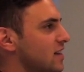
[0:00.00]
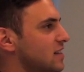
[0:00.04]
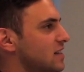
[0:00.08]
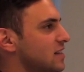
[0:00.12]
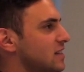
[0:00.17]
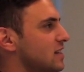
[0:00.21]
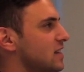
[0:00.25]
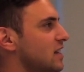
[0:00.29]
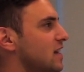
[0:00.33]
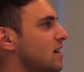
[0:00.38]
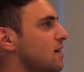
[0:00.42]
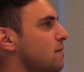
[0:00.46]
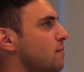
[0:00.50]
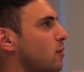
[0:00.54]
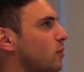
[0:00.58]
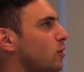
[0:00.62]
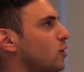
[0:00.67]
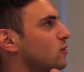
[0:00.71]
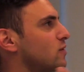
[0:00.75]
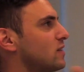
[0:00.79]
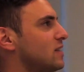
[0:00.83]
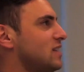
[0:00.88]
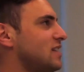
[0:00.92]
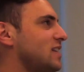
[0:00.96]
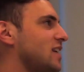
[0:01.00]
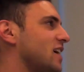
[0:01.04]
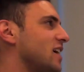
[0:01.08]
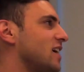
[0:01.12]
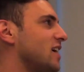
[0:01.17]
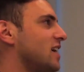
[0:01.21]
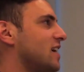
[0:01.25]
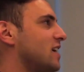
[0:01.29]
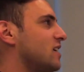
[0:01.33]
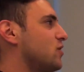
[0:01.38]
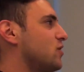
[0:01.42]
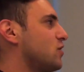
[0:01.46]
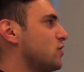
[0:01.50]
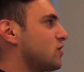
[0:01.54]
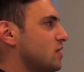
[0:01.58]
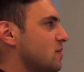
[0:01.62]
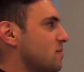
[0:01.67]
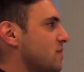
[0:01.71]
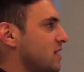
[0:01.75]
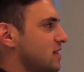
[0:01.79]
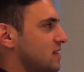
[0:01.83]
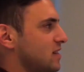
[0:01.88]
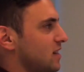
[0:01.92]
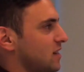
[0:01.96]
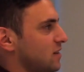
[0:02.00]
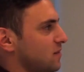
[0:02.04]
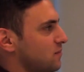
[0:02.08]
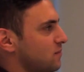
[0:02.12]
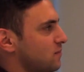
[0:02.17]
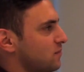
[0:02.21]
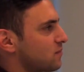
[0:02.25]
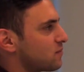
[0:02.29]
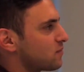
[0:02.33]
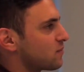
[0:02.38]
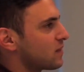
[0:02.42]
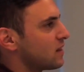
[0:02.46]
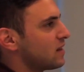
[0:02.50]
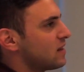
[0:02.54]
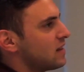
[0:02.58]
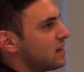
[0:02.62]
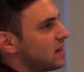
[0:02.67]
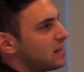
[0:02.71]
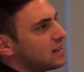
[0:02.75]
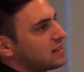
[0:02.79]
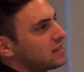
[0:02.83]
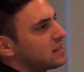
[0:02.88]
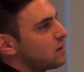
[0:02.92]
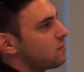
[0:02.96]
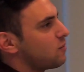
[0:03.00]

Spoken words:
us, but we don't see it. And it's just amazing. In the